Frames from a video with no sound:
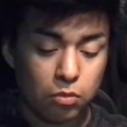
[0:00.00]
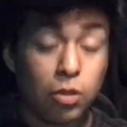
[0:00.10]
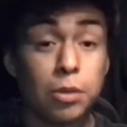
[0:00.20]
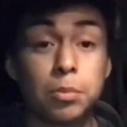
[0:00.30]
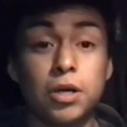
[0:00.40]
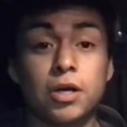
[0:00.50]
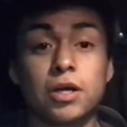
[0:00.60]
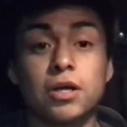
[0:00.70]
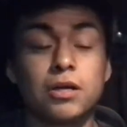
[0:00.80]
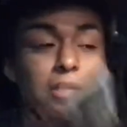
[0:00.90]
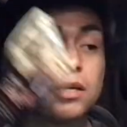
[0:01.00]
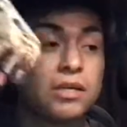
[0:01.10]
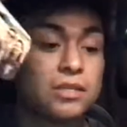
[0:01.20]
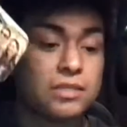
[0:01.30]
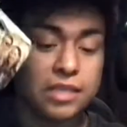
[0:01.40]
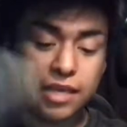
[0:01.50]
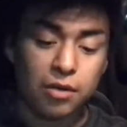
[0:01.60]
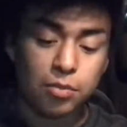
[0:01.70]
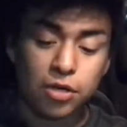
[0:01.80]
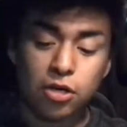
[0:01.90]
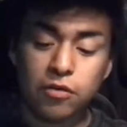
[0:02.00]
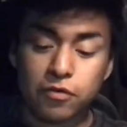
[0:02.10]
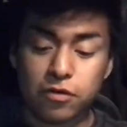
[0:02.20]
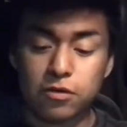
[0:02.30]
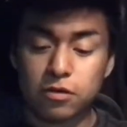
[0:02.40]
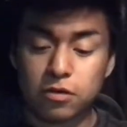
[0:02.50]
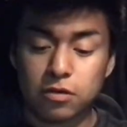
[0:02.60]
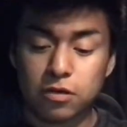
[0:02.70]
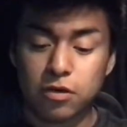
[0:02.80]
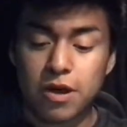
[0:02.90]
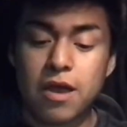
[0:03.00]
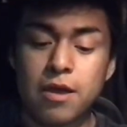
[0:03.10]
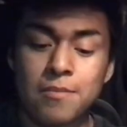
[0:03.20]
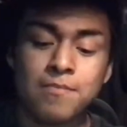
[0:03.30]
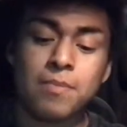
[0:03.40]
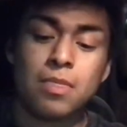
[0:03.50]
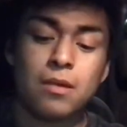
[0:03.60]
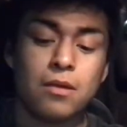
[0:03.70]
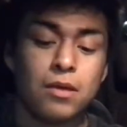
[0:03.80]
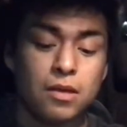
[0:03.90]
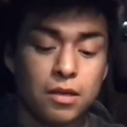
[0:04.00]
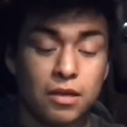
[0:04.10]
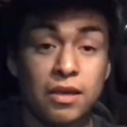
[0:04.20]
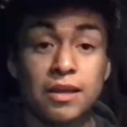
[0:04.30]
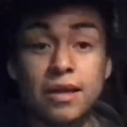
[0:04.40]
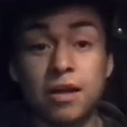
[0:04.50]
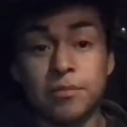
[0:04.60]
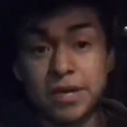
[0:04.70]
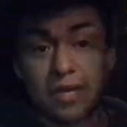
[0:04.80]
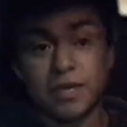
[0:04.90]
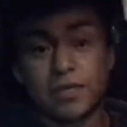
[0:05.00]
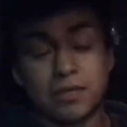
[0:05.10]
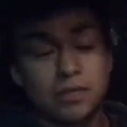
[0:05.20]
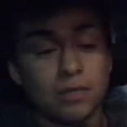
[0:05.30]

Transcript: what a burger, to get a burger for Graham, and I got my